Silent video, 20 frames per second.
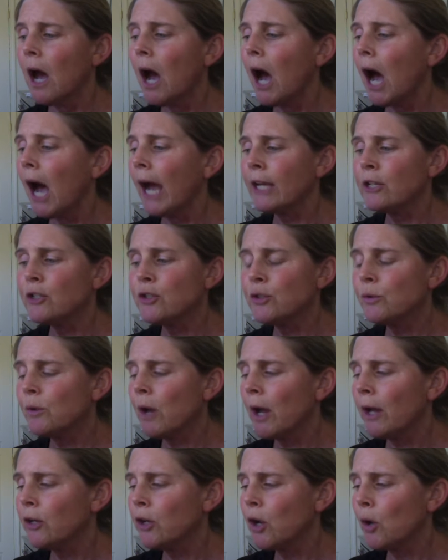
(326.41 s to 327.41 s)
I do
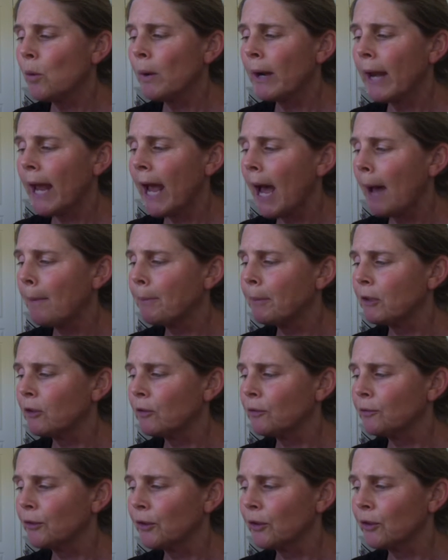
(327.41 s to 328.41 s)
not know what happened
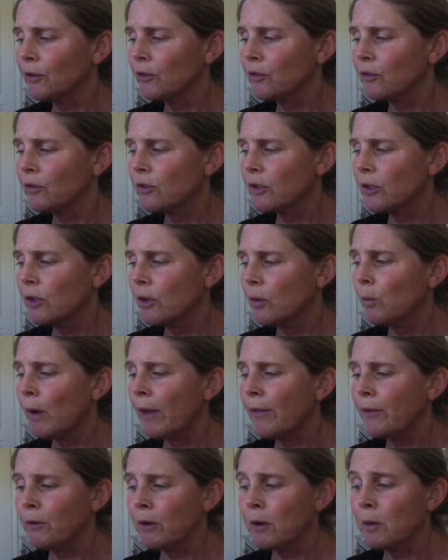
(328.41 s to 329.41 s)
first,
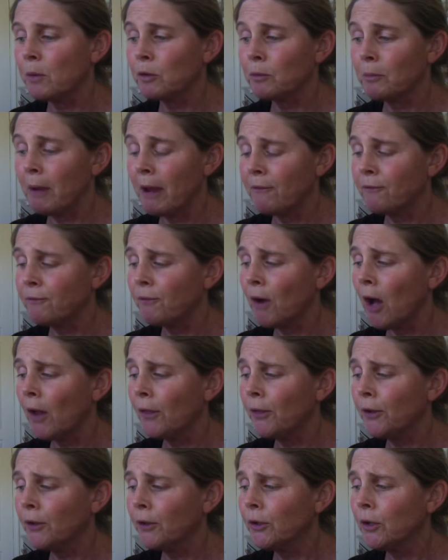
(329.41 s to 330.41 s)
whether it was my
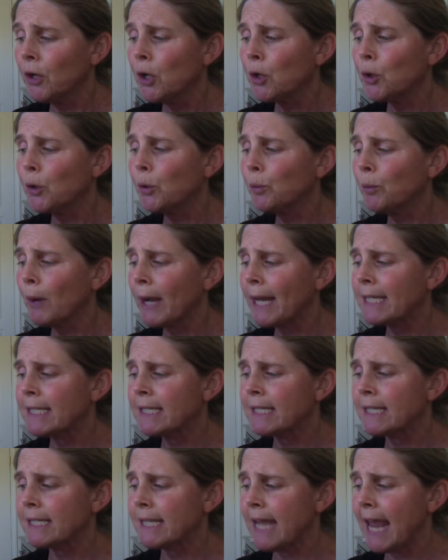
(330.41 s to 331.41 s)
father who raised
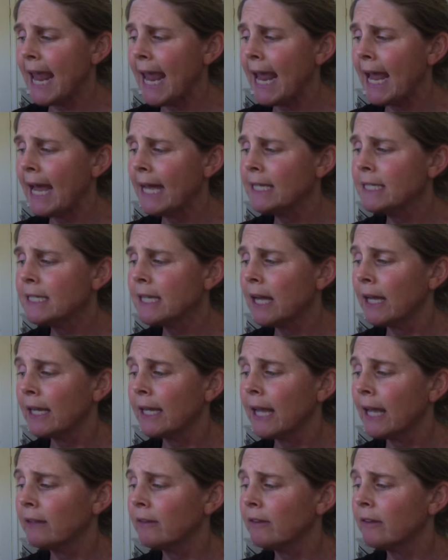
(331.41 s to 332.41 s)
his hand
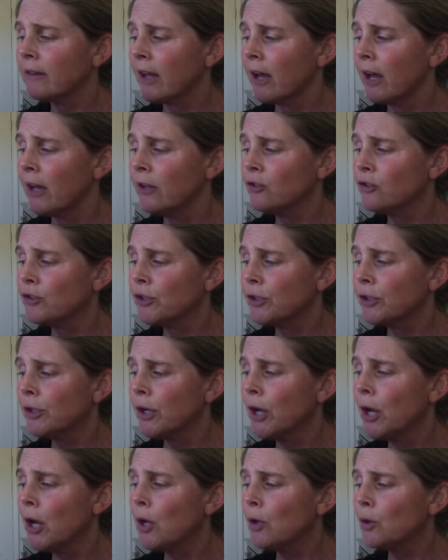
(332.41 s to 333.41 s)
against the hunter
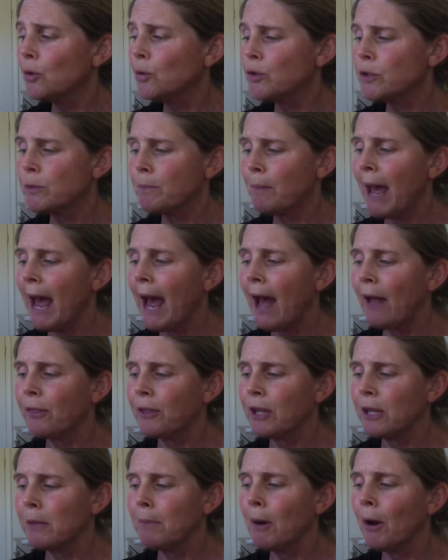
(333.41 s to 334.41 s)
whose path
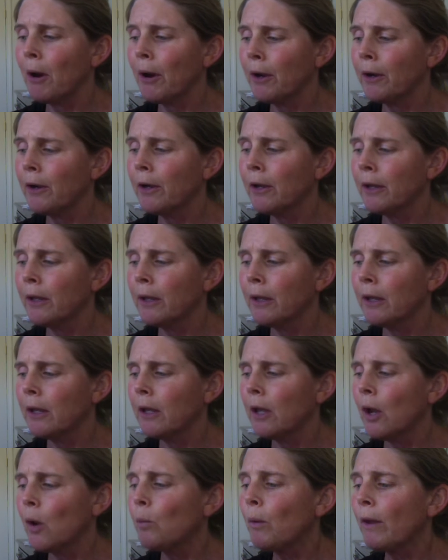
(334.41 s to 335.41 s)
he barred,
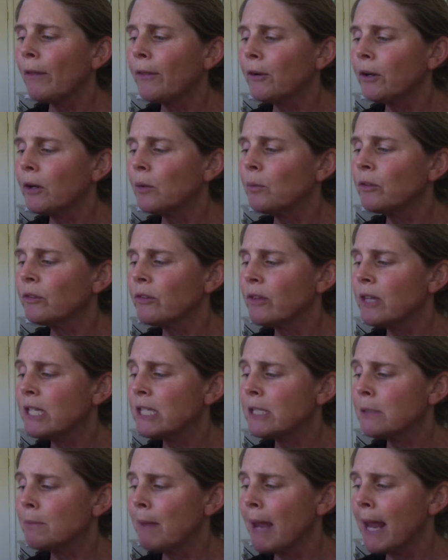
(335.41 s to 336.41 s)
whether it was
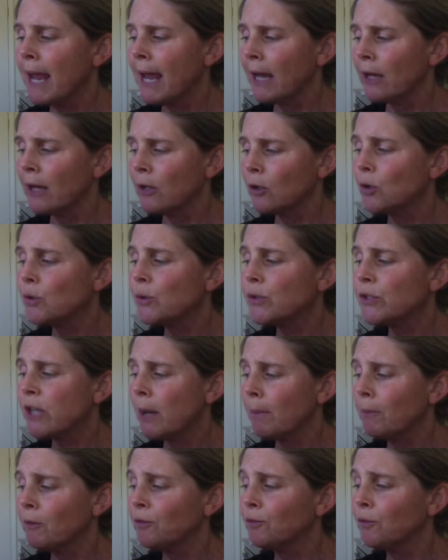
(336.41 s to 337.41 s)
this man who
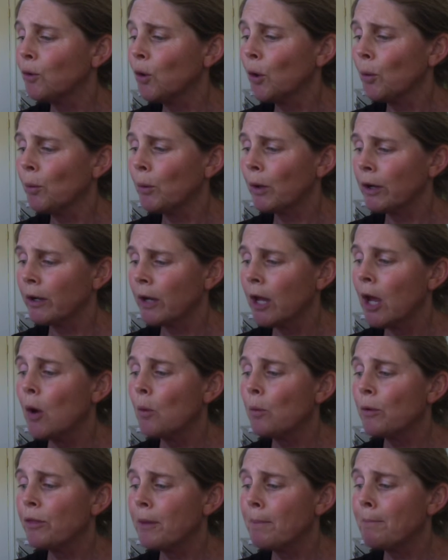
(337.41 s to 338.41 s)
stepped forward
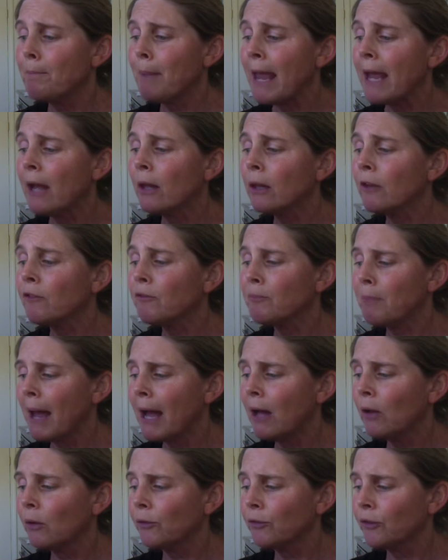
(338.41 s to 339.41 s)
with a bale of
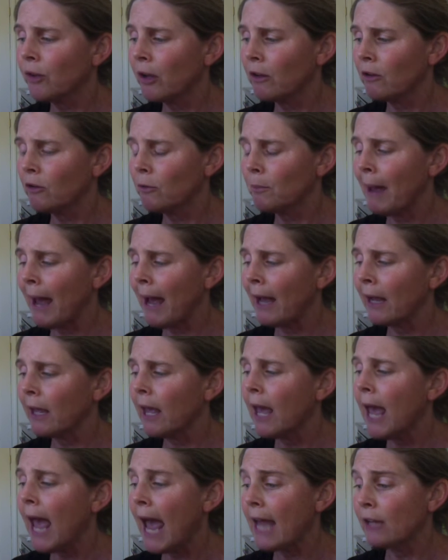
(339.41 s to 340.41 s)
pelts on his back
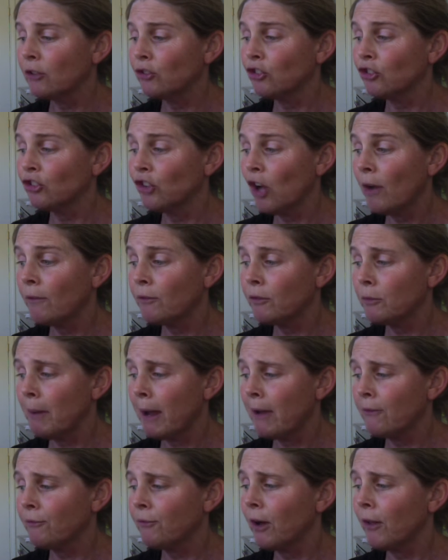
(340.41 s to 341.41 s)
and shoved my
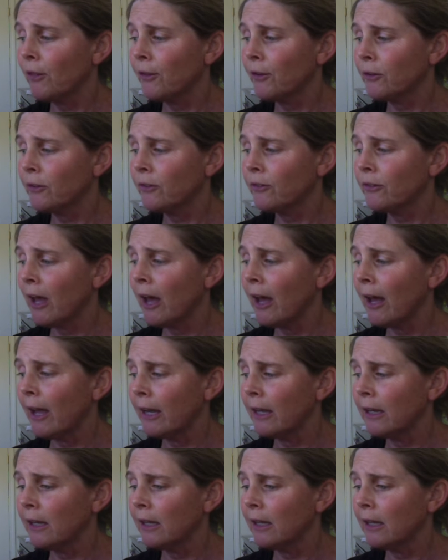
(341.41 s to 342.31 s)
father aside.